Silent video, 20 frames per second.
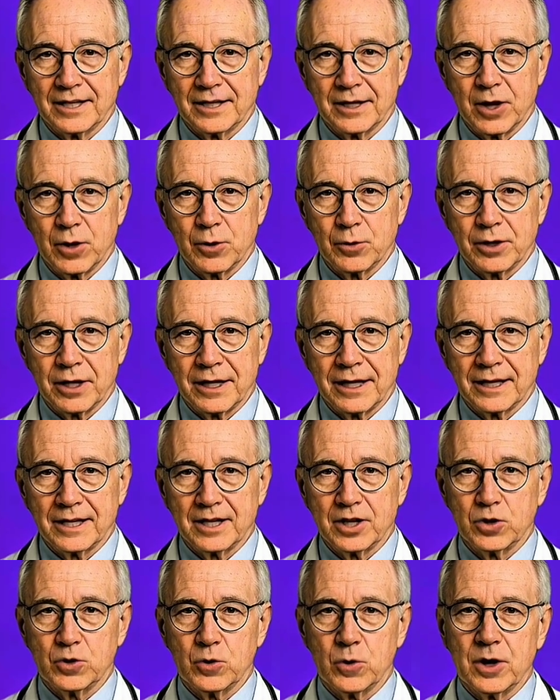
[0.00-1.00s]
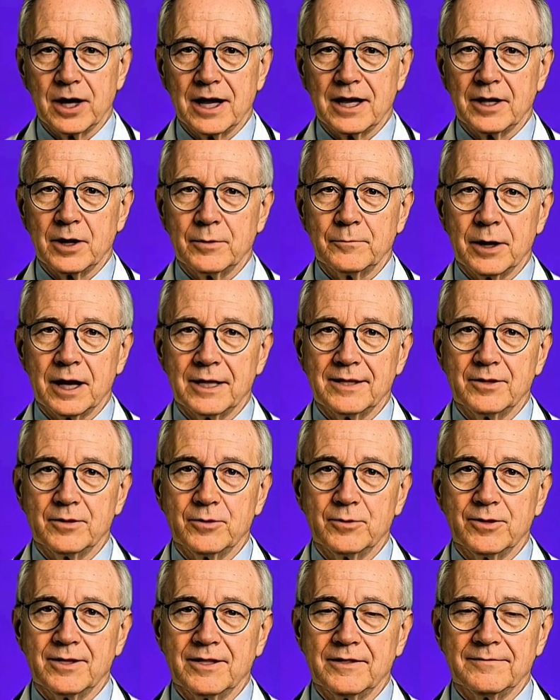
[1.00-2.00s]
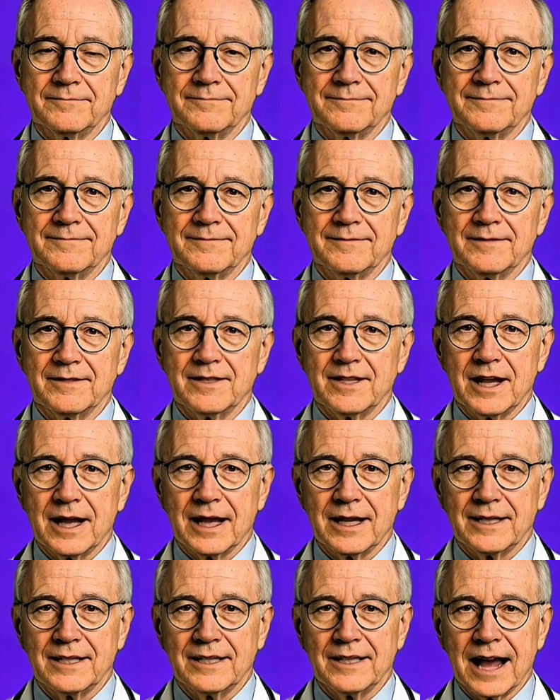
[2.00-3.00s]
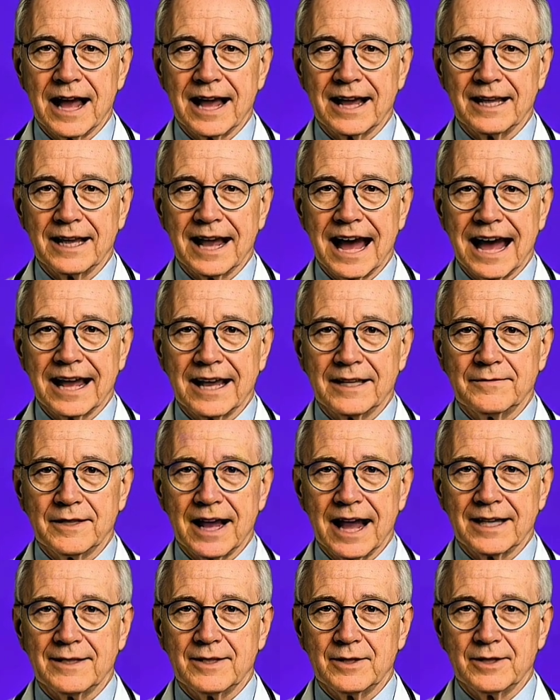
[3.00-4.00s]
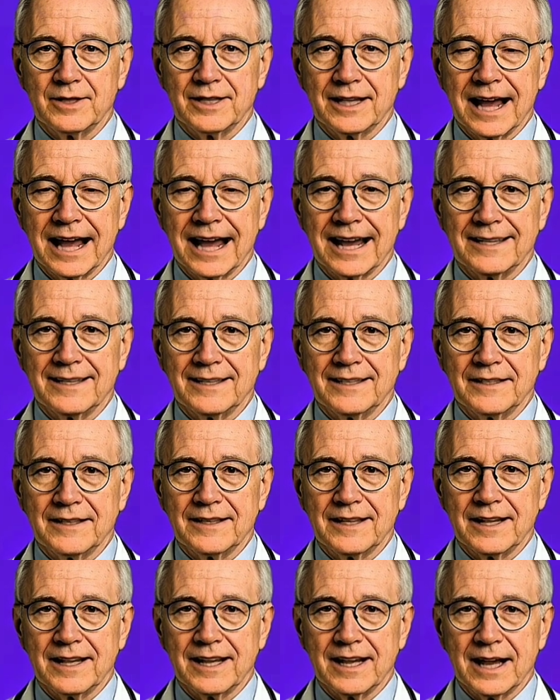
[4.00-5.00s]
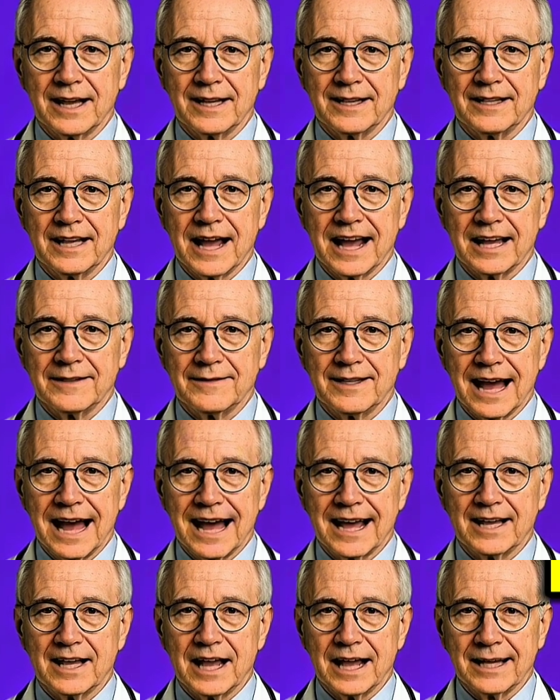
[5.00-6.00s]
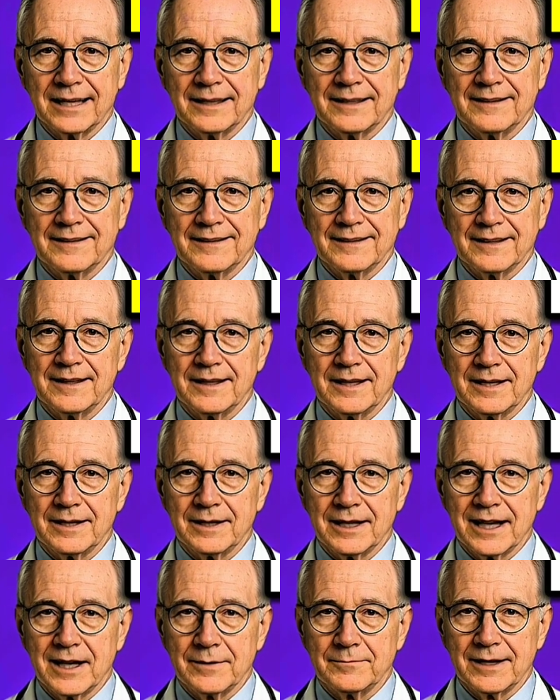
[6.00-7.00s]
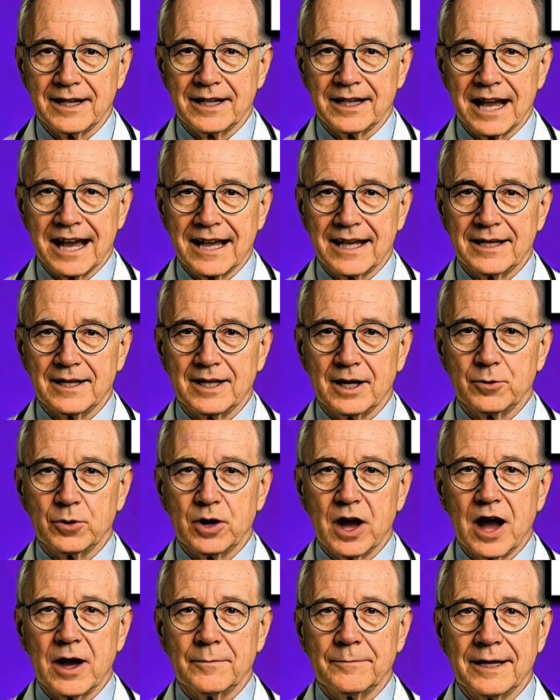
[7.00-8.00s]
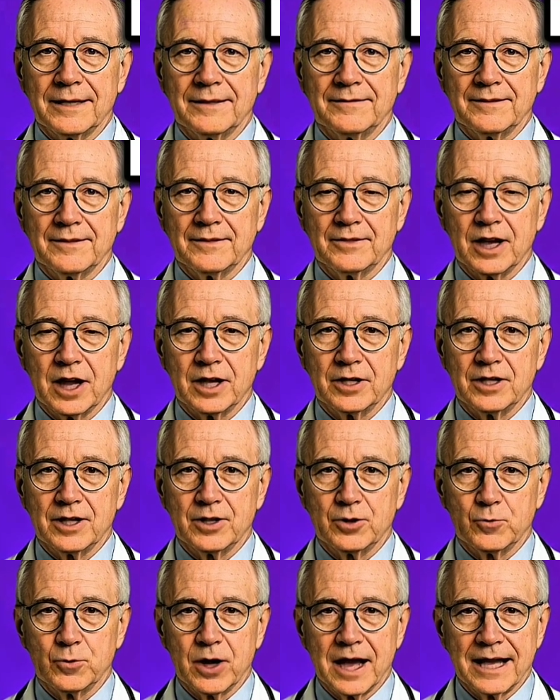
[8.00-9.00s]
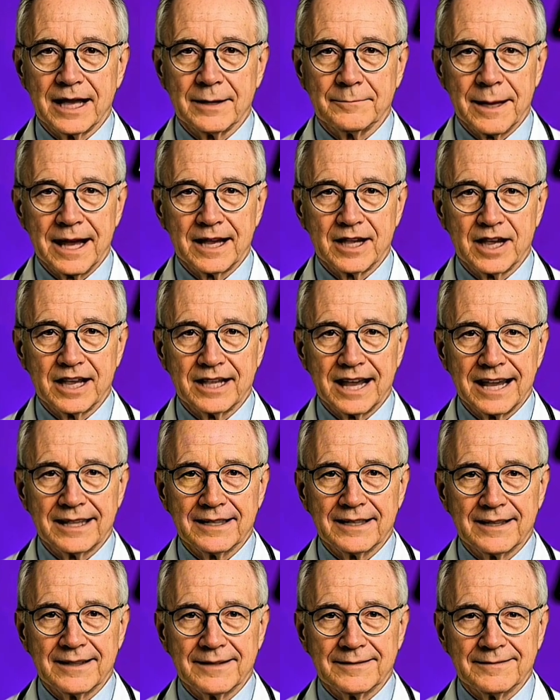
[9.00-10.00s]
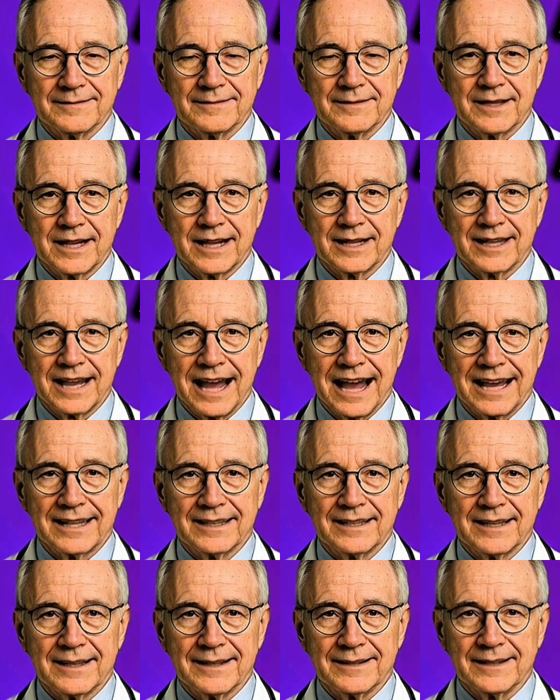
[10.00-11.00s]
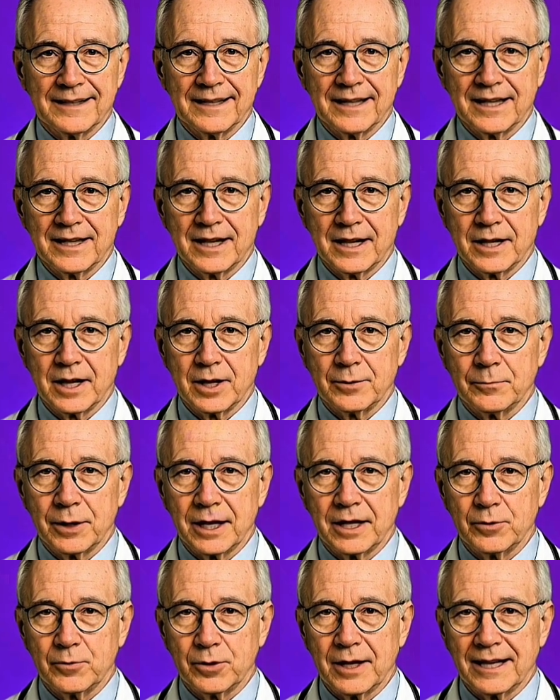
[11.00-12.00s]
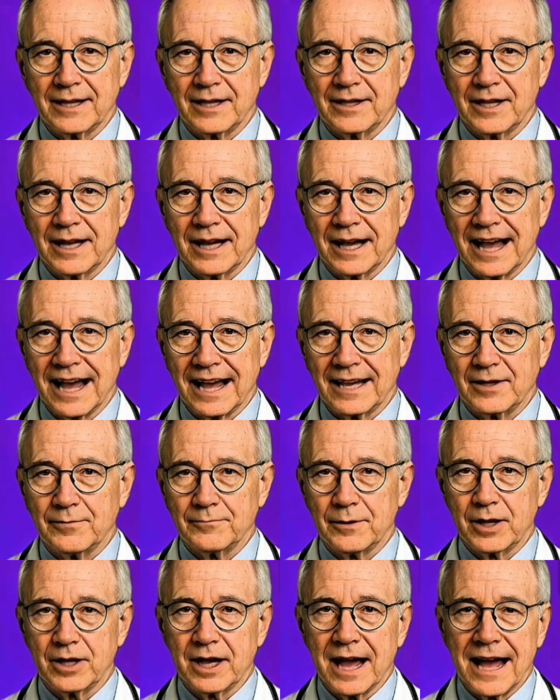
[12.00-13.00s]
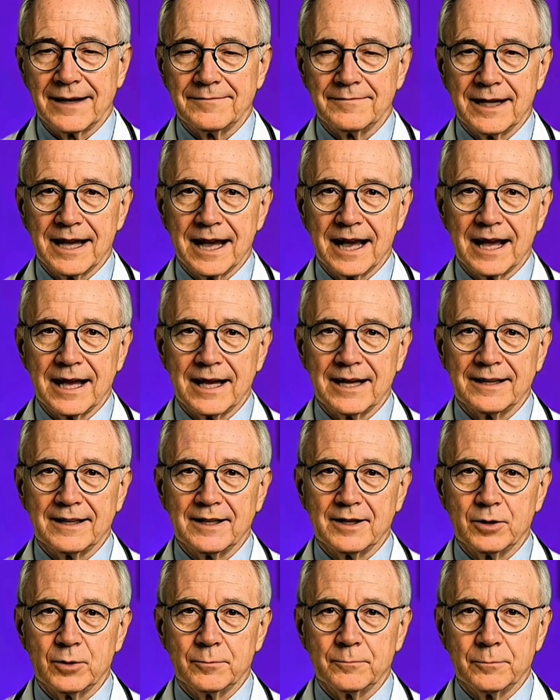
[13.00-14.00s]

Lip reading: This means your body becomes more sensitive to sweetened drinks, even ones labeled as healthy. I had a patient, Dorothy, age 69, who was struggling with interrupted sleep.